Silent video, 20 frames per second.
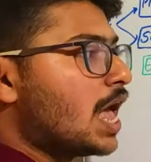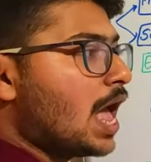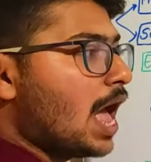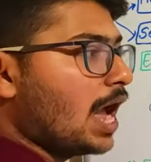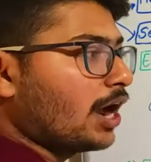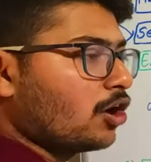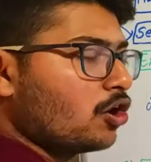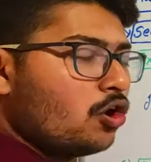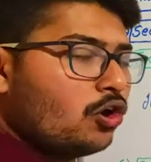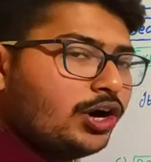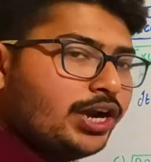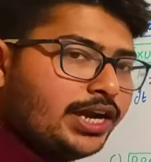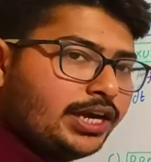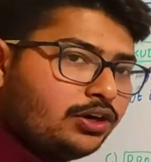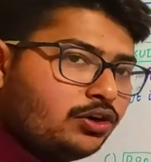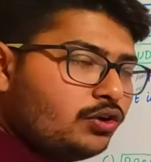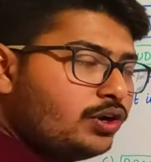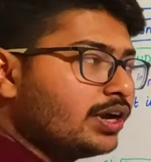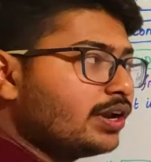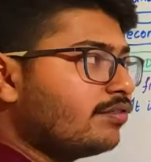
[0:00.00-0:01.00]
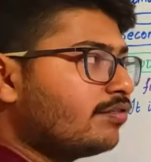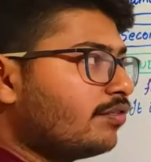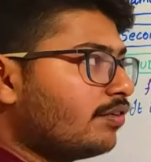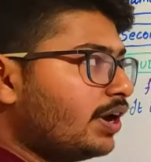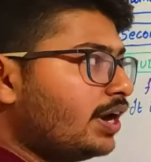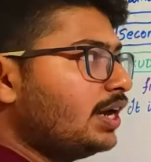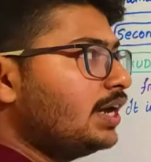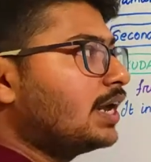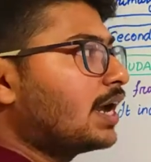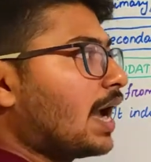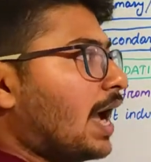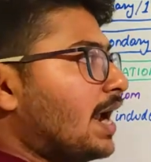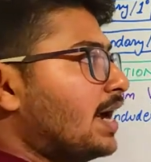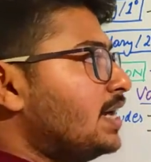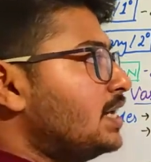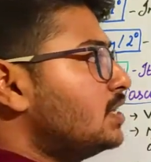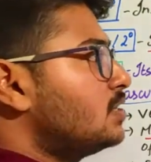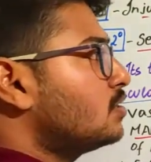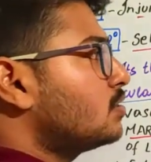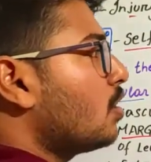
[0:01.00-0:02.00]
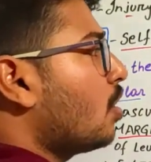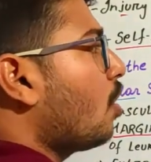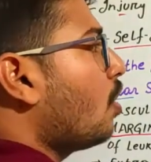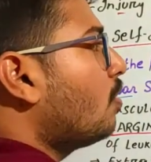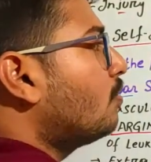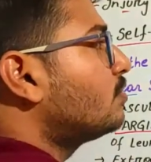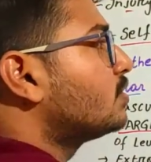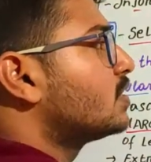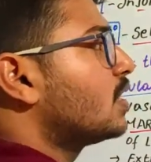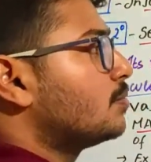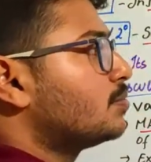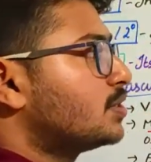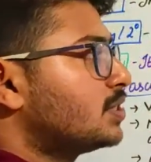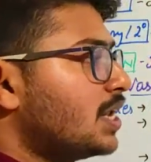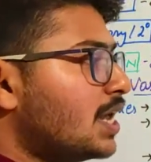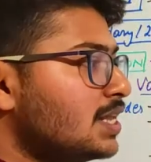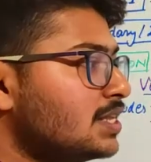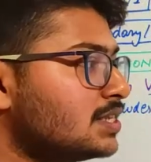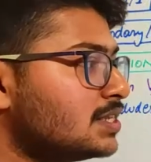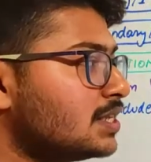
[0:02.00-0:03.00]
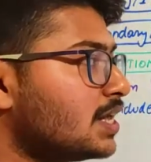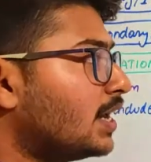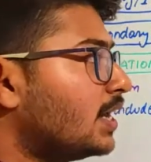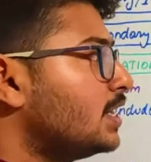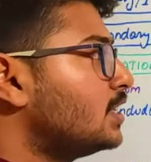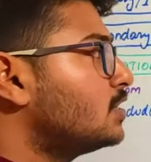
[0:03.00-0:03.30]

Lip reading: According to different kinds of substance that